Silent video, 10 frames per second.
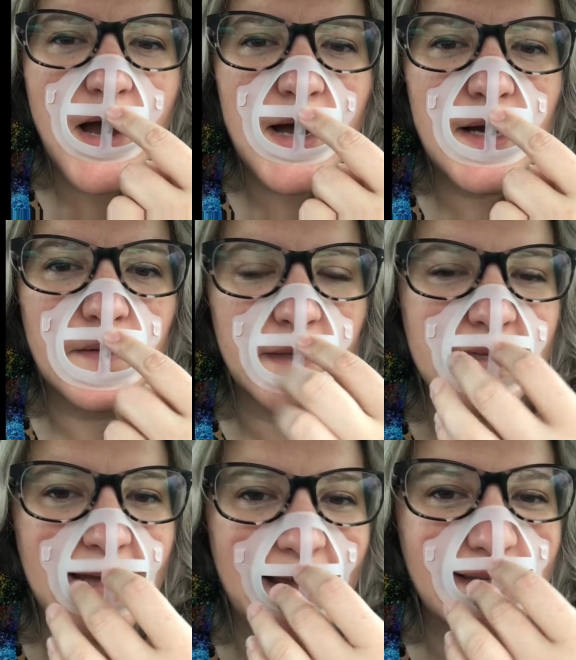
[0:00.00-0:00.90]
it
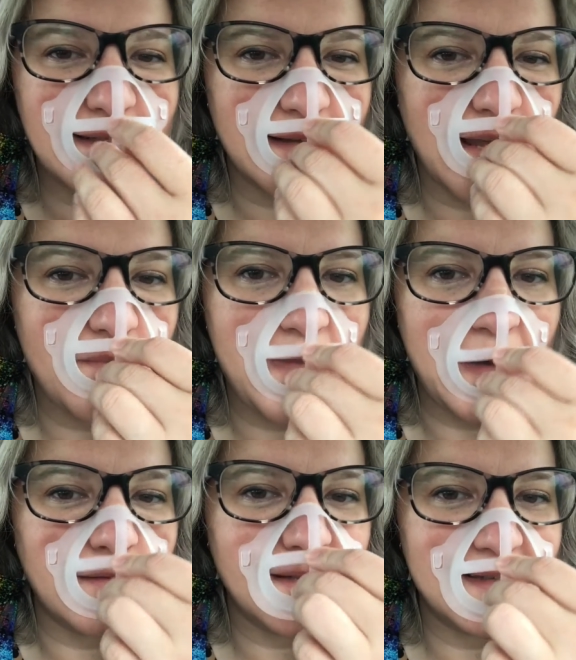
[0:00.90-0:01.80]
tends to like
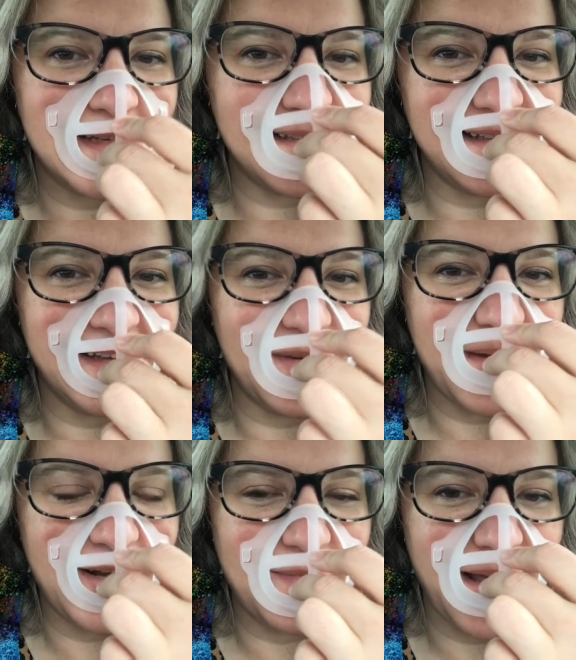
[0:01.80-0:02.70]
bounce this a little
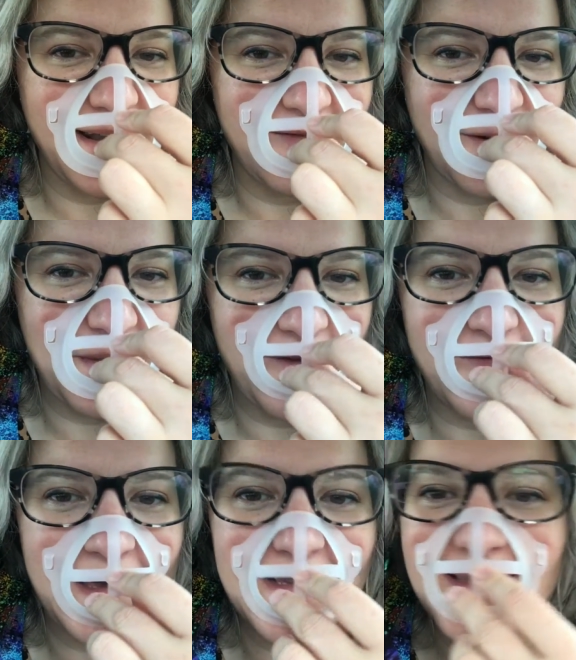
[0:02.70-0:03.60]
bit on my
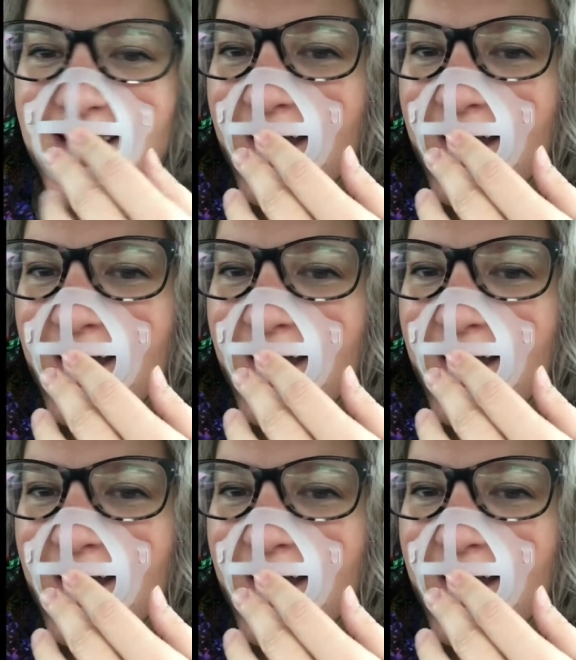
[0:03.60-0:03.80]
face.